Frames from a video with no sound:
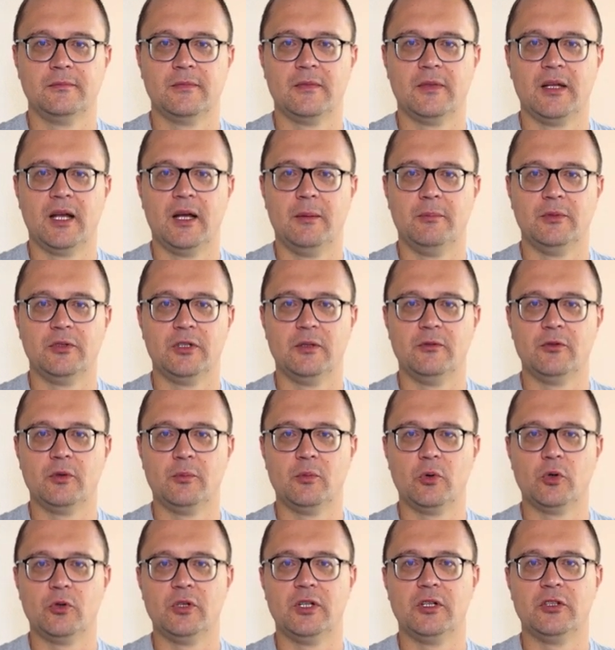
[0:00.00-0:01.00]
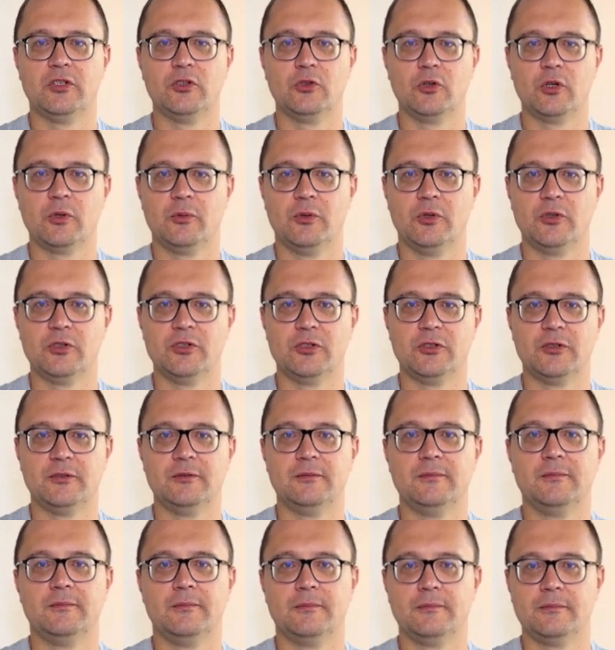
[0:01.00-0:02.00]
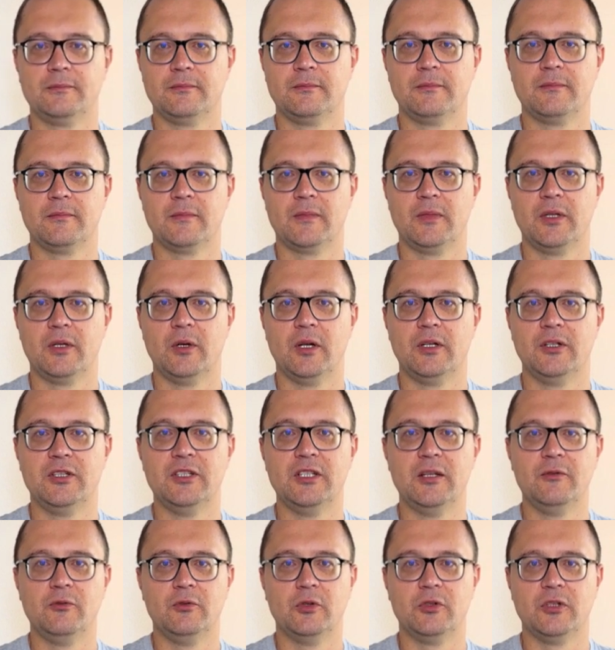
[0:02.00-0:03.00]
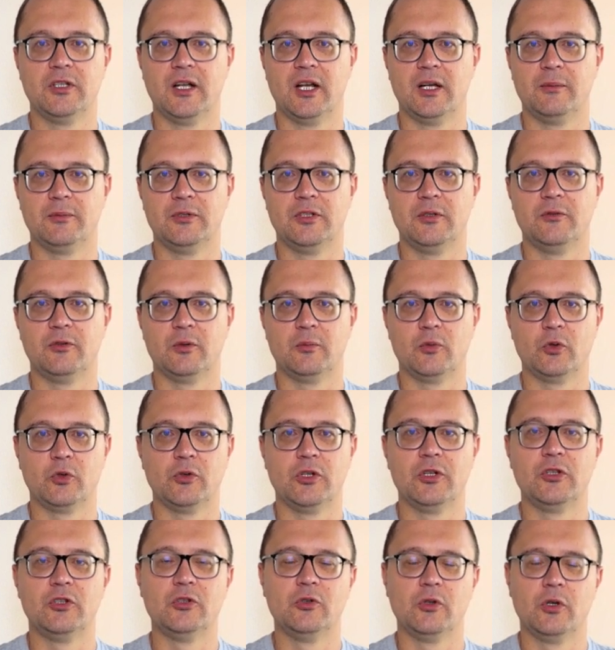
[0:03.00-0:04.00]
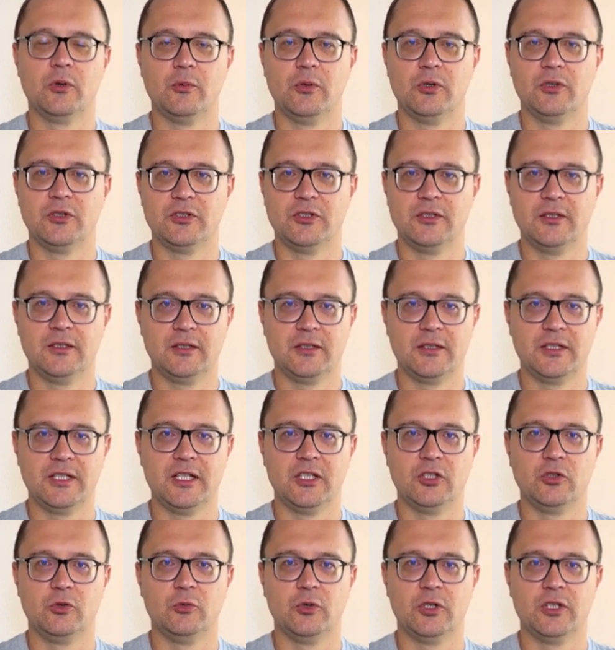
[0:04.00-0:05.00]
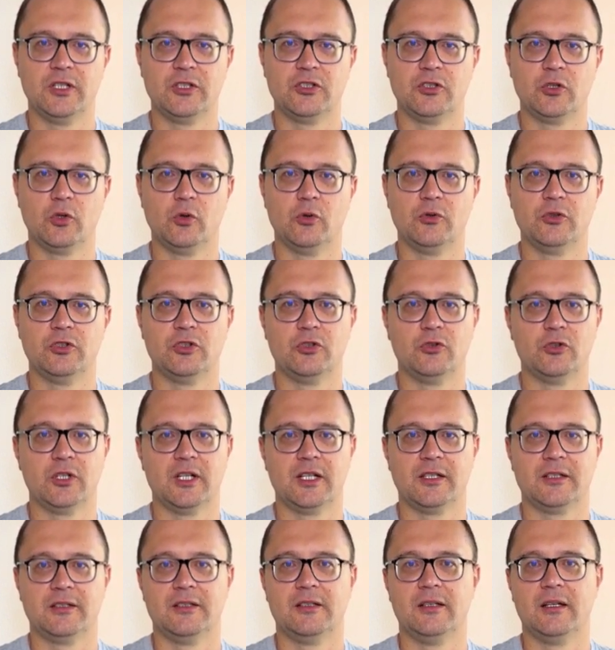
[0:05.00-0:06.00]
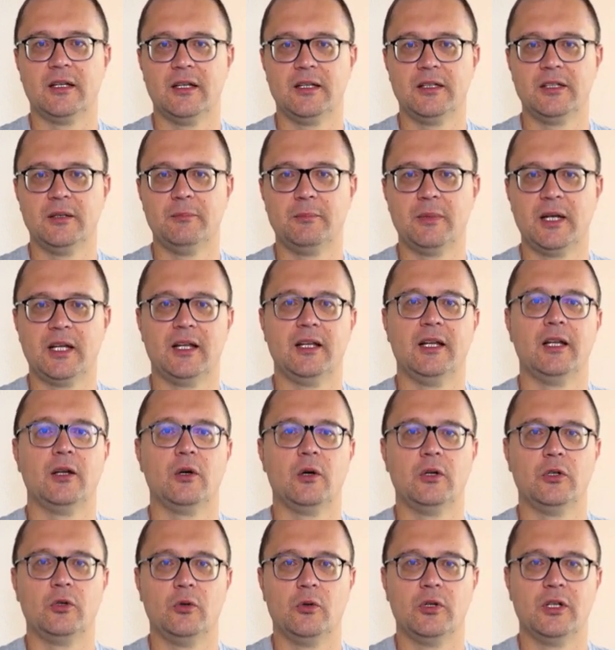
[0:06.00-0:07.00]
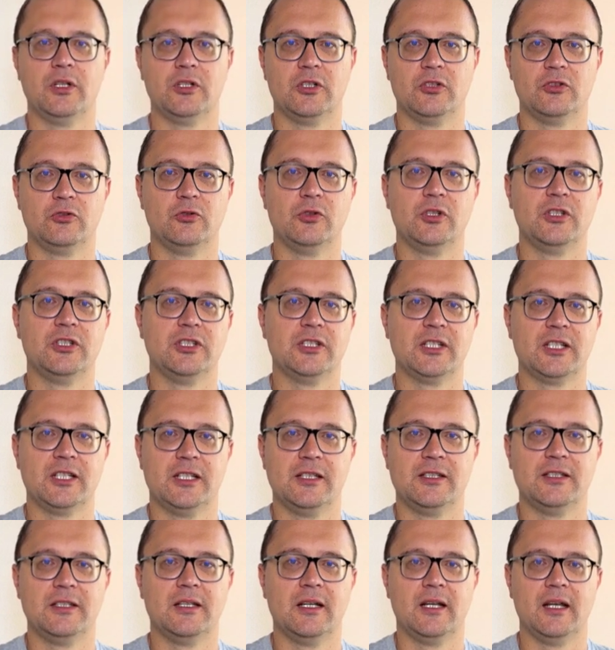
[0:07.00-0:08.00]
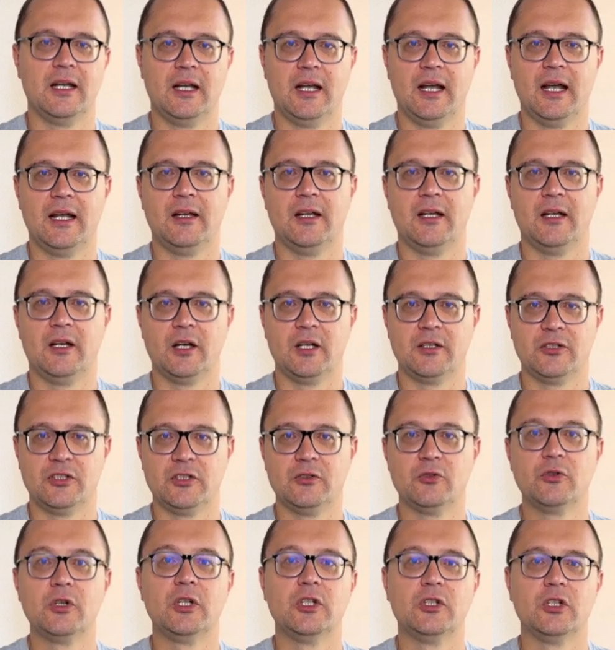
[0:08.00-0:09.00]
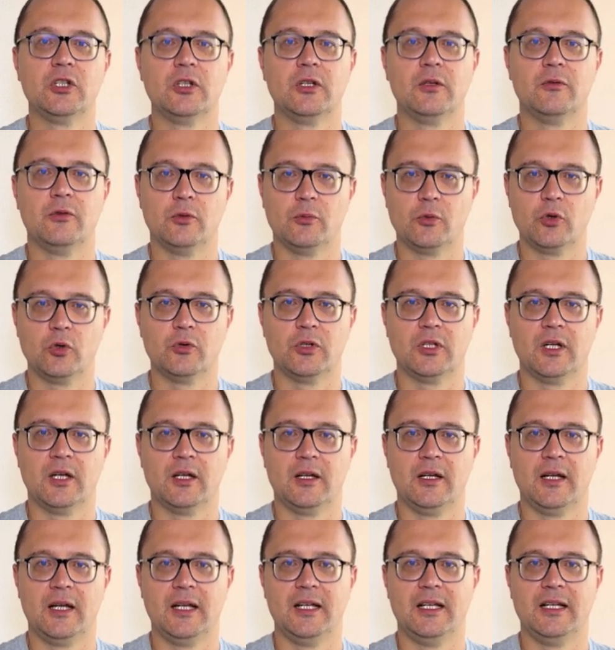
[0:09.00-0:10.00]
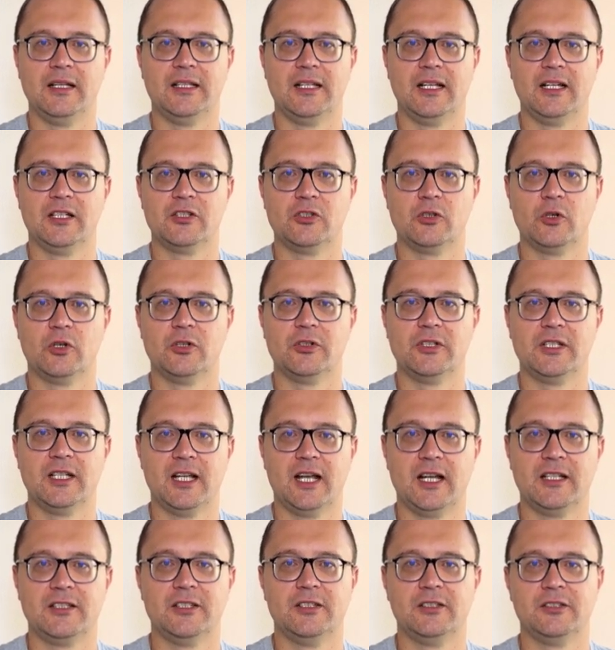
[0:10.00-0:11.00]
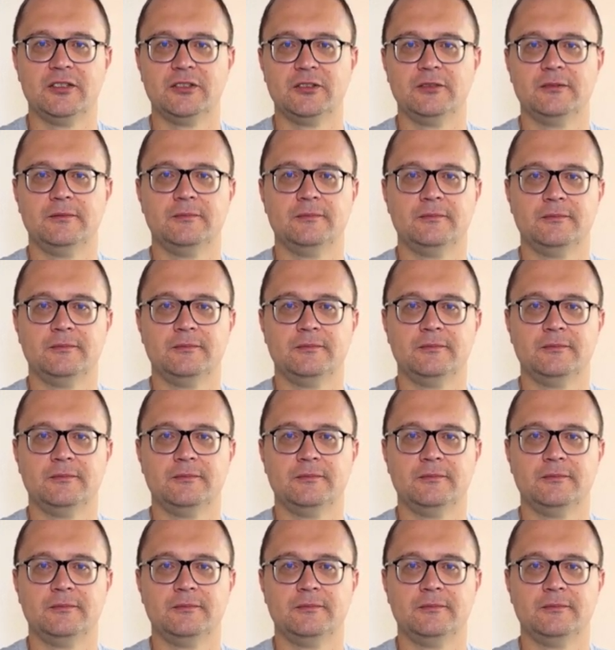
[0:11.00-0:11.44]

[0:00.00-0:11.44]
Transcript: Types of ammonia scrubbers. There are several types of ammonia scrubbers, each with its own strengths depending on your industry's needs and the concentration of ammonia in the exhaust gases.